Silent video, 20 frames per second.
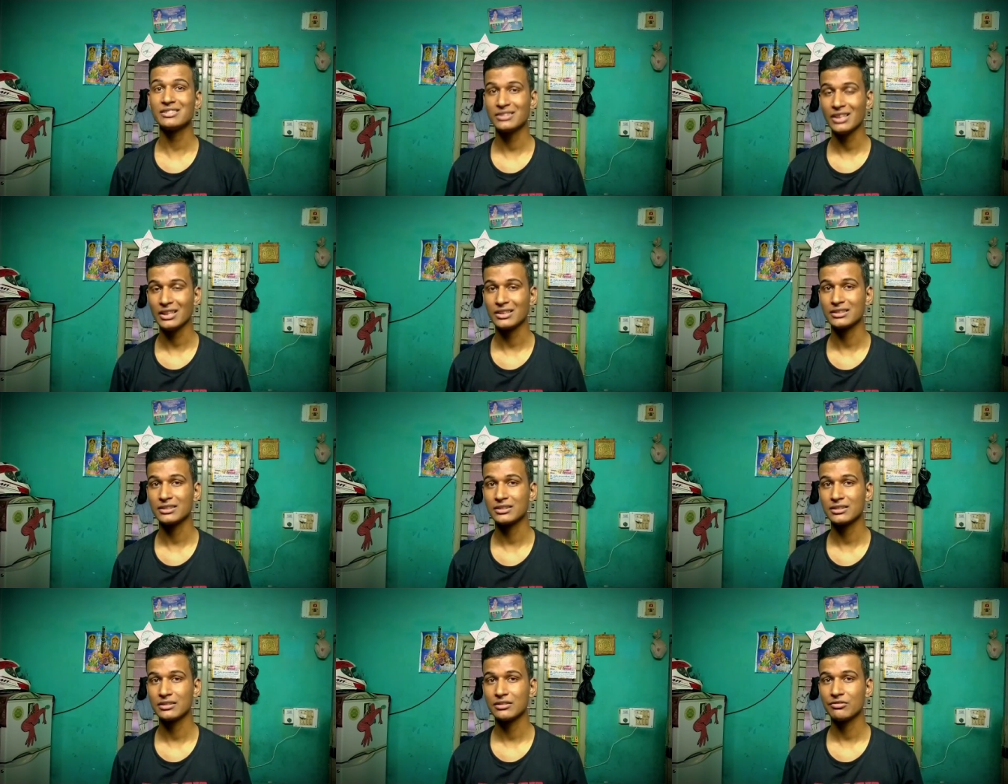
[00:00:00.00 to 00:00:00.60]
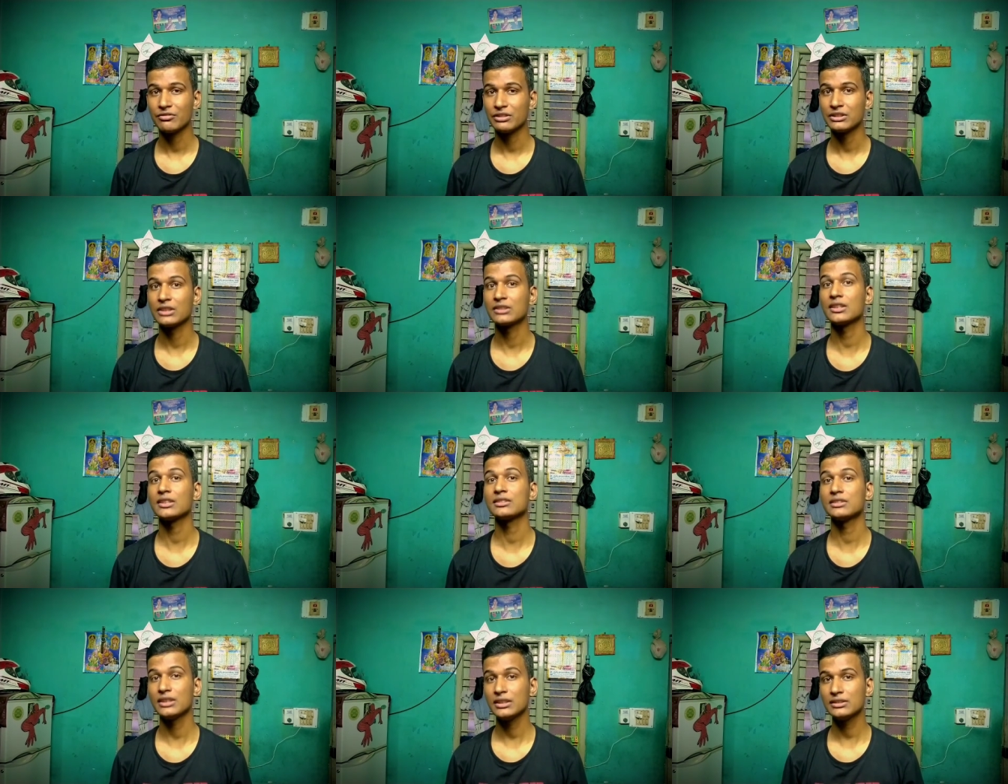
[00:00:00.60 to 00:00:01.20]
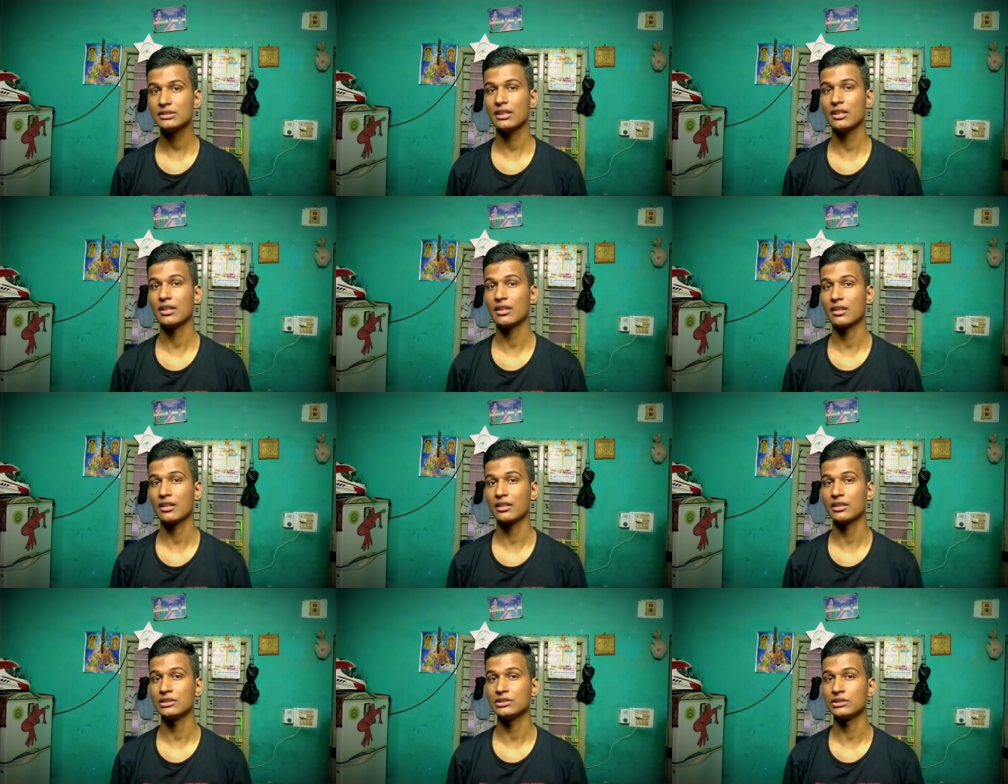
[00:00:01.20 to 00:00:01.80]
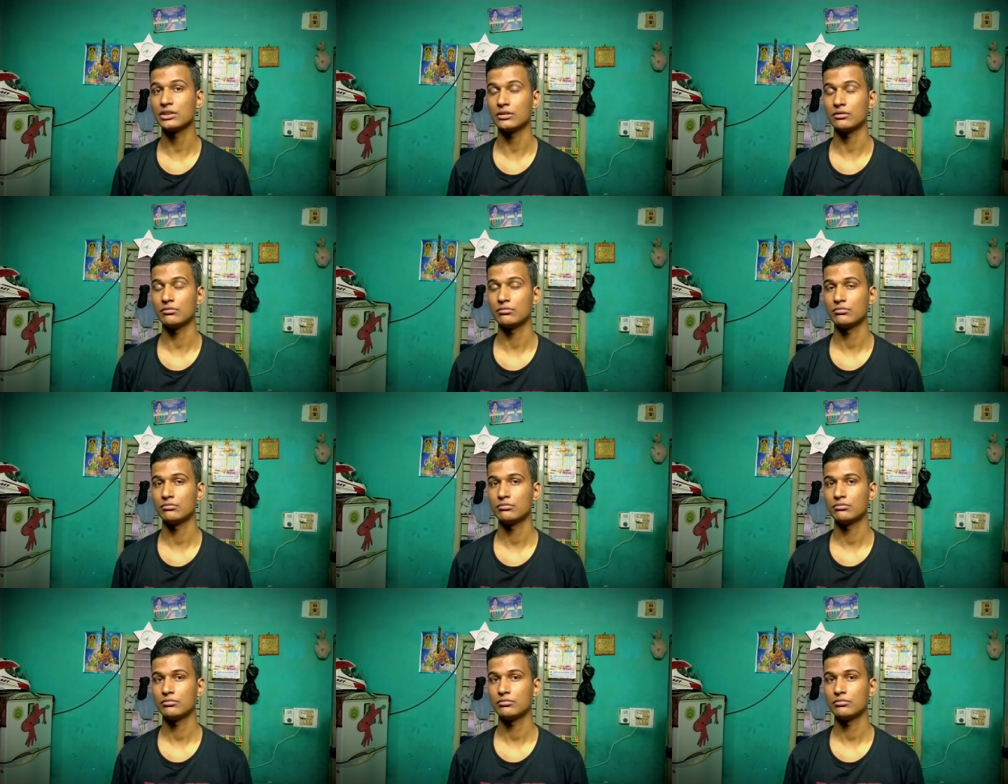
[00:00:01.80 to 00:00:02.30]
six, which is a six cylinder engine.